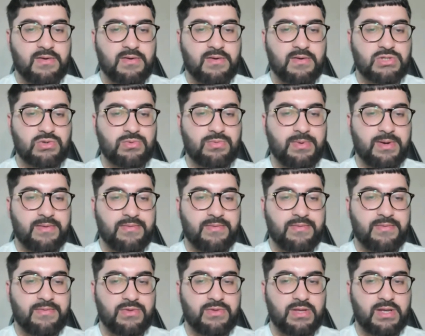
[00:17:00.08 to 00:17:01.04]
Joe Pyfer
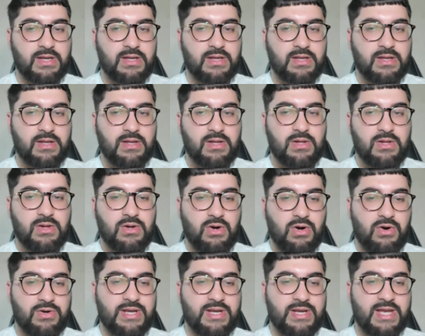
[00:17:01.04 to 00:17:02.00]
for that.
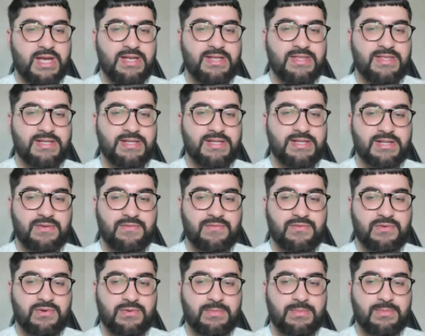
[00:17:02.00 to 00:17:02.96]
Okay, this is a fun
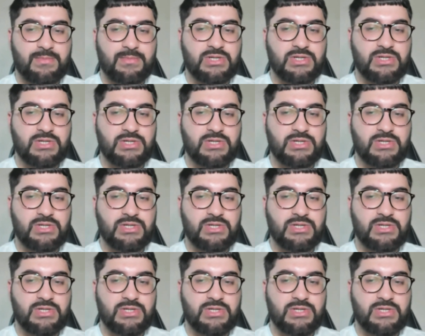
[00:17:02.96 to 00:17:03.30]
matchup.